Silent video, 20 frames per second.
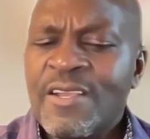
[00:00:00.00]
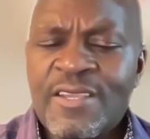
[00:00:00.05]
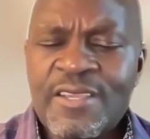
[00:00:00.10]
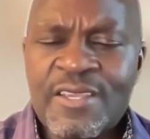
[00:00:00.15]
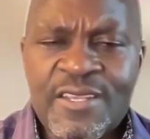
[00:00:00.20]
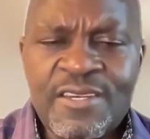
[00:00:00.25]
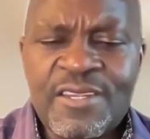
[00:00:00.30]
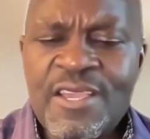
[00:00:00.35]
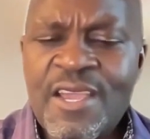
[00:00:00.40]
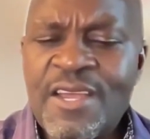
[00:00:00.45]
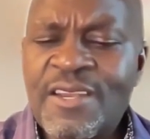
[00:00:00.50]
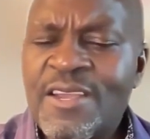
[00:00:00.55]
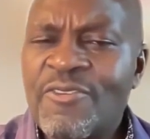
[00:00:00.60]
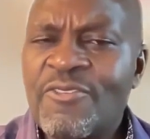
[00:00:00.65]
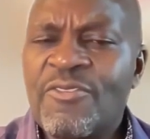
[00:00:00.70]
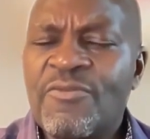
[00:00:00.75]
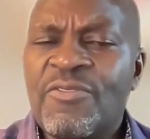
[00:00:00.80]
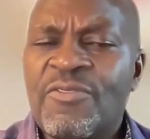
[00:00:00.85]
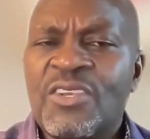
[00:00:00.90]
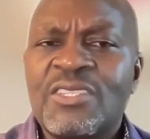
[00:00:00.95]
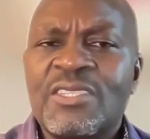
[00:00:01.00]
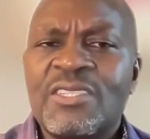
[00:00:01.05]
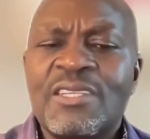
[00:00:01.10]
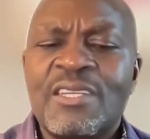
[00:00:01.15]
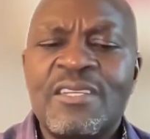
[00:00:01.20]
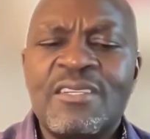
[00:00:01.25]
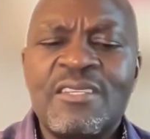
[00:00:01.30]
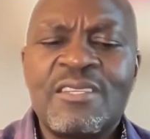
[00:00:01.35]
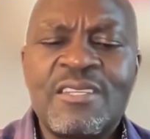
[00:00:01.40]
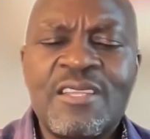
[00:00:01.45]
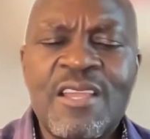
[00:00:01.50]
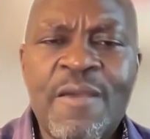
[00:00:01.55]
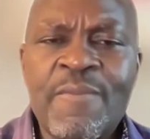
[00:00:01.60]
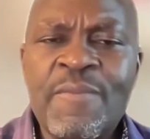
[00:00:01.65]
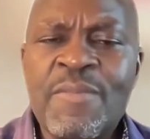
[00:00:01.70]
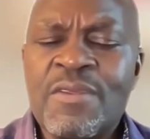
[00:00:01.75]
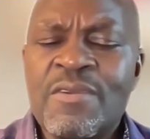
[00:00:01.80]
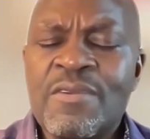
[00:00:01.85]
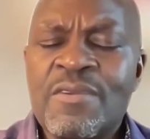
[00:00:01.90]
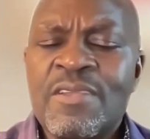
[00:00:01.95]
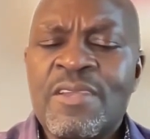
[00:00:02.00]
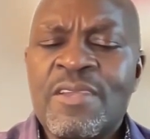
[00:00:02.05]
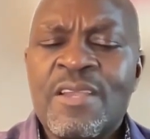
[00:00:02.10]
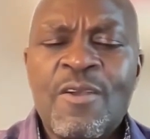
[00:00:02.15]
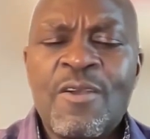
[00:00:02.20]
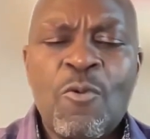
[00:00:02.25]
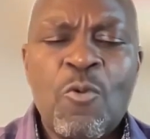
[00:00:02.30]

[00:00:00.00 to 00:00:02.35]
Indiana University determined,